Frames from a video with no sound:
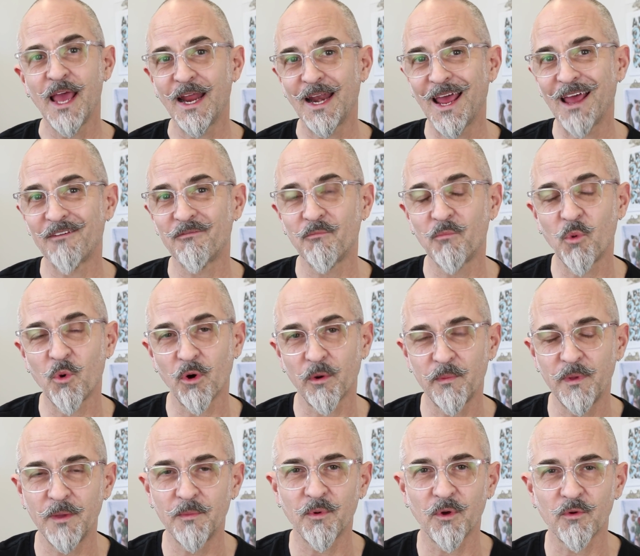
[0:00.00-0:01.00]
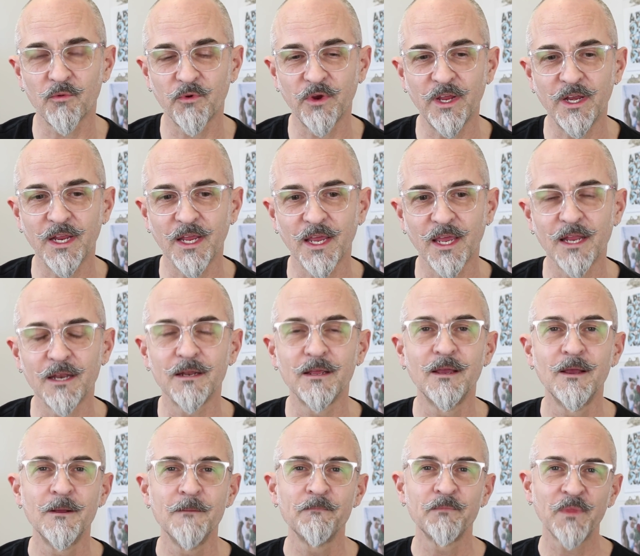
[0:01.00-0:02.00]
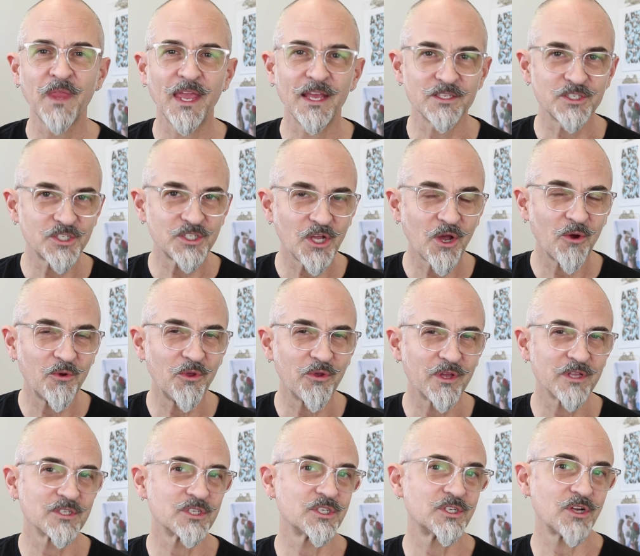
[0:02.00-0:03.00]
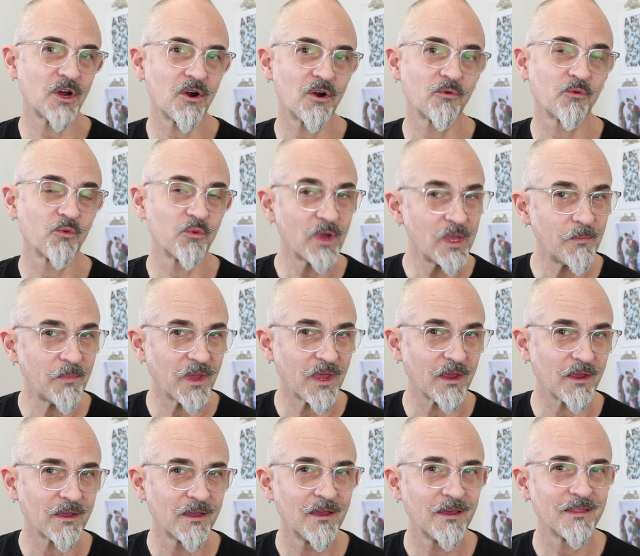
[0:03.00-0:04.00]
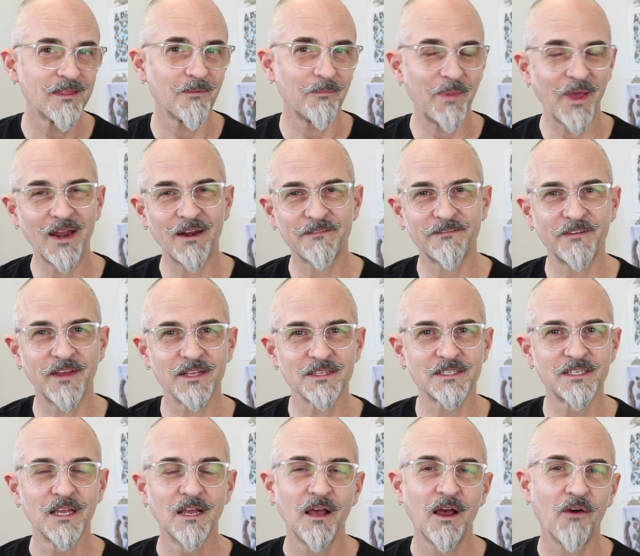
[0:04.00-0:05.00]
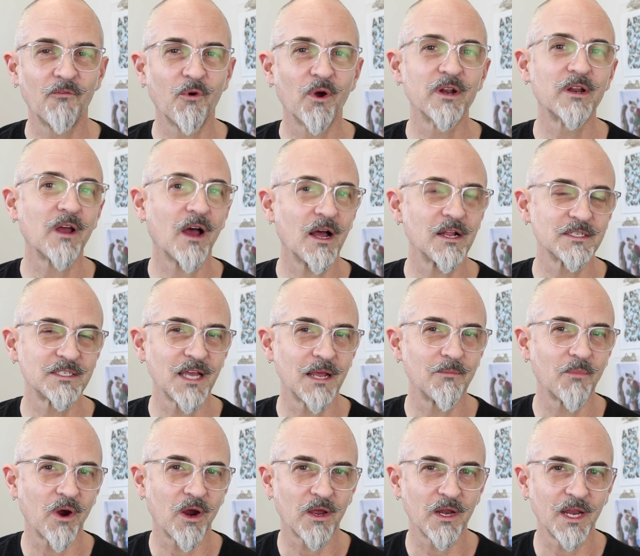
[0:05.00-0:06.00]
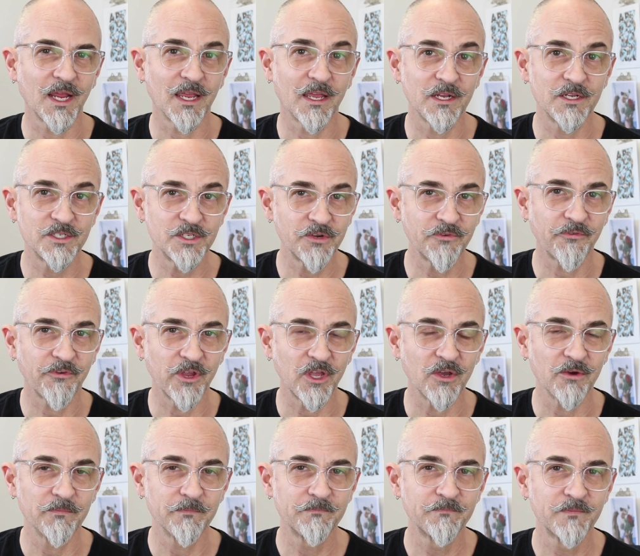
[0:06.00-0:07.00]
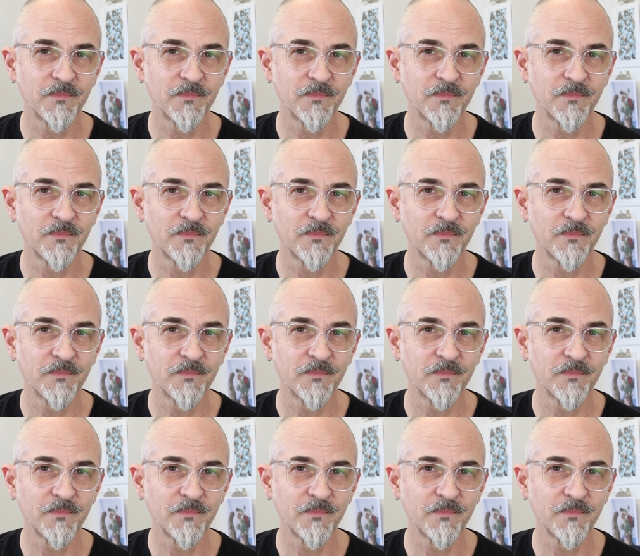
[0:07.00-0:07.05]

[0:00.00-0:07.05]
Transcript: and have more people reading it. And so you can start reaping the benefits of what content marketing can do for you.